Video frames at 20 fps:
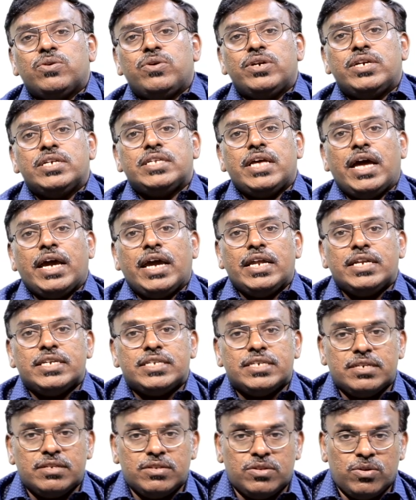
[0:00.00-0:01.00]
So it is
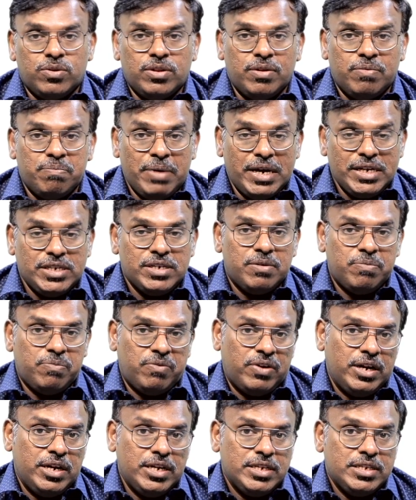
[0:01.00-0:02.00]
against, so the major
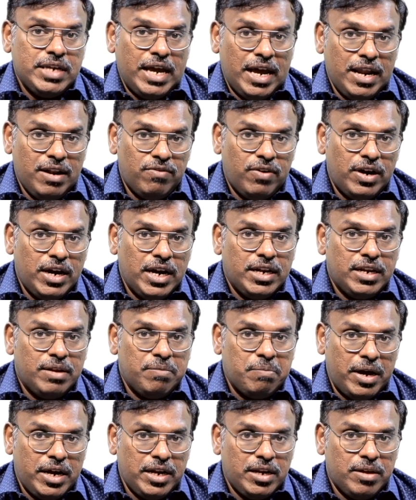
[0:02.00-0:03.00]
one is L1 and the
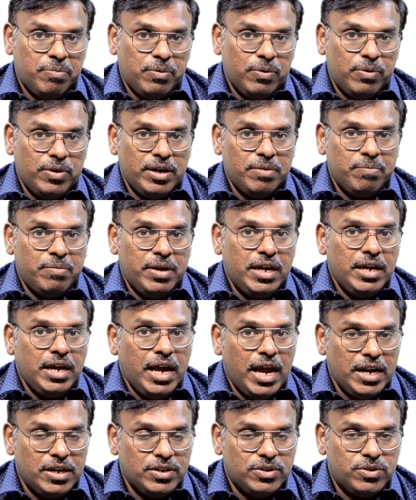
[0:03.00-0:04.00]
minor protein being
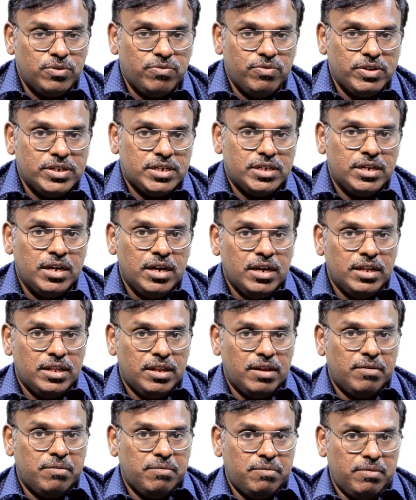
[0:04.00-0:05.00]
L2, which
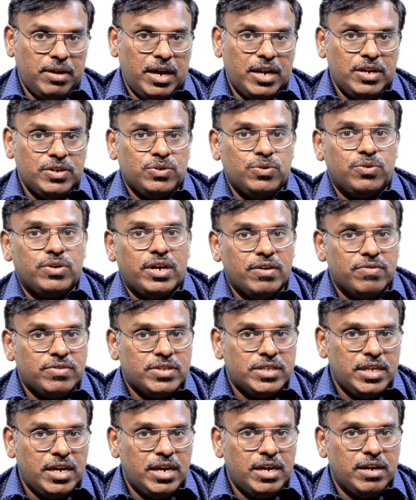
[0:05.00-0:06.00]
the L2
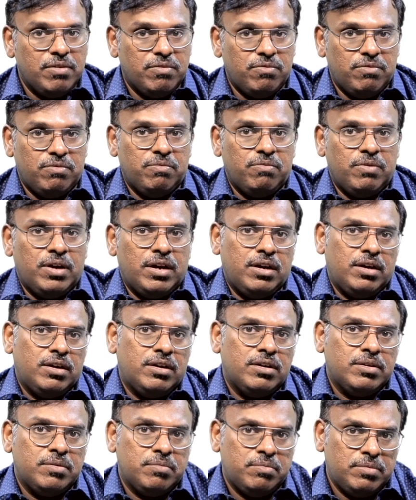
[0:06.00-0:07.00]
gives the
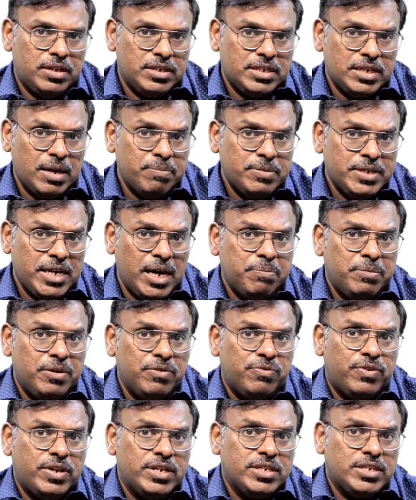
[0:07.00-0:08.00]
subtype
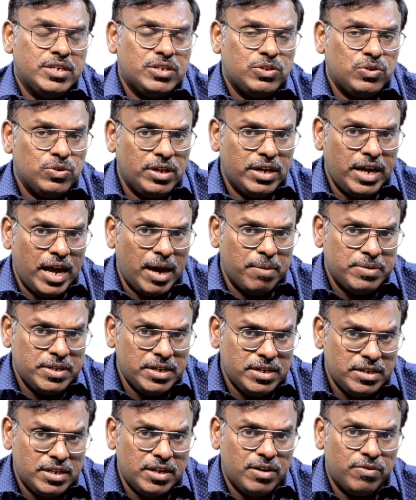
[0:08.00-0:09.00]
differences to the
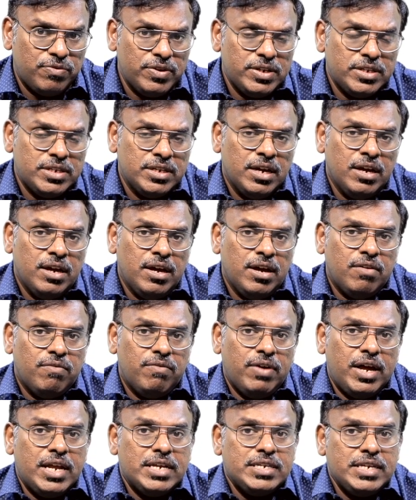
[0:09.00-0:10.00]
capsid surface,
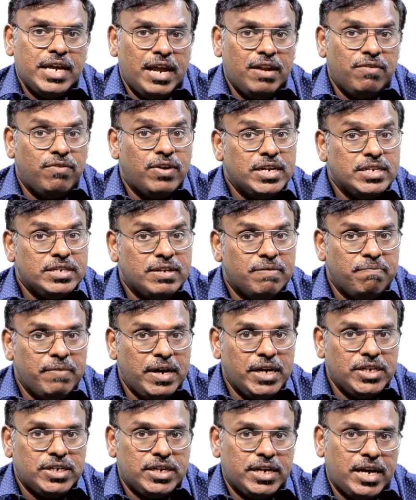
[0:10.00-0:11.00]
whereas L1 is the
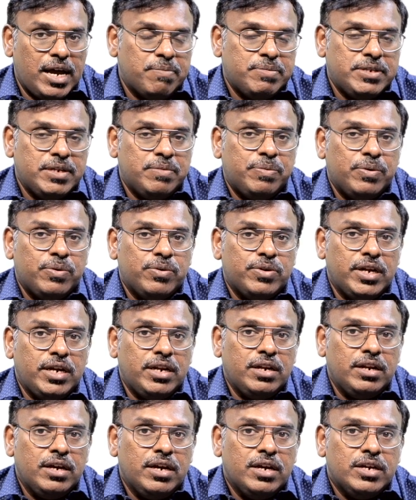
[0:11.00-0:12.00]
major capsid
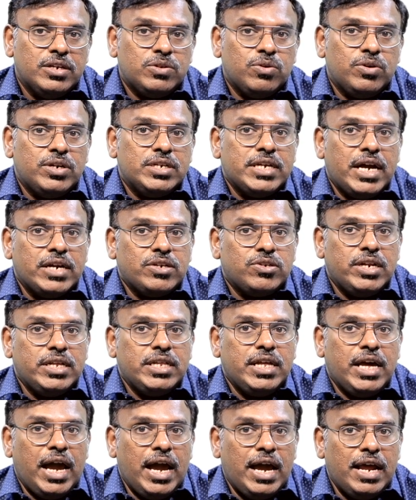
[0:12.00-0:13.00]
protein. So it is actually
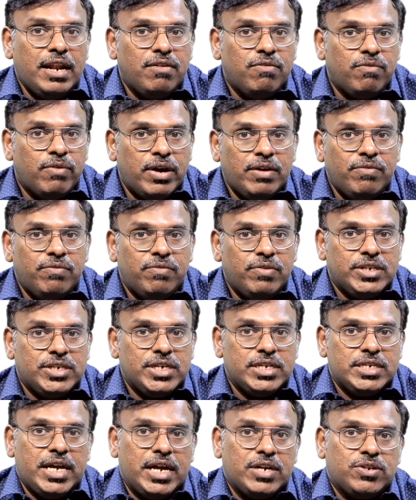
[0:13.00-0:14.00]
the L1 which
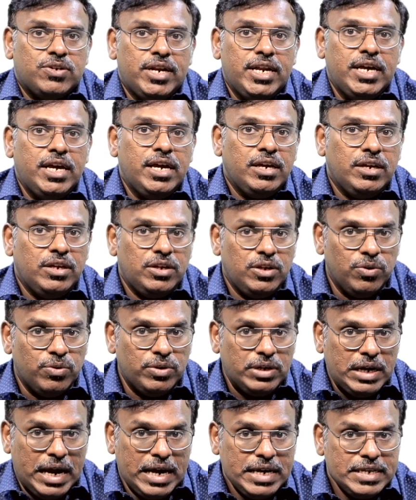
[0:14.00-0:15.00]
is actually
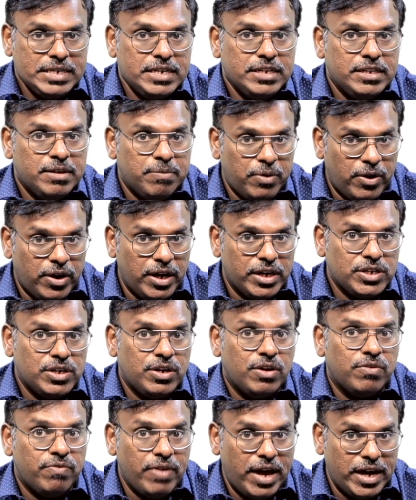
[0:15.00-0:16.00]
utilized in the
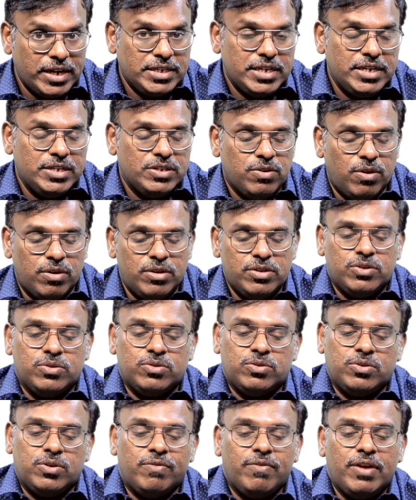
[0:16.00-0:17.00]
production of vaccines also.
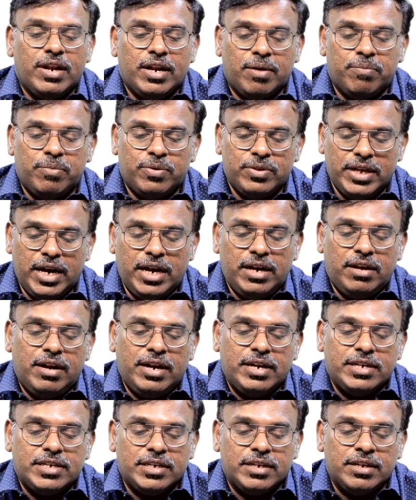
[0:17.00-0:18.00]
So we'll come to that
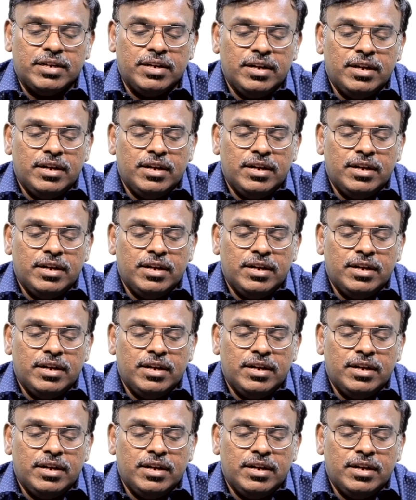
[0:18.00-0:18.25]
later.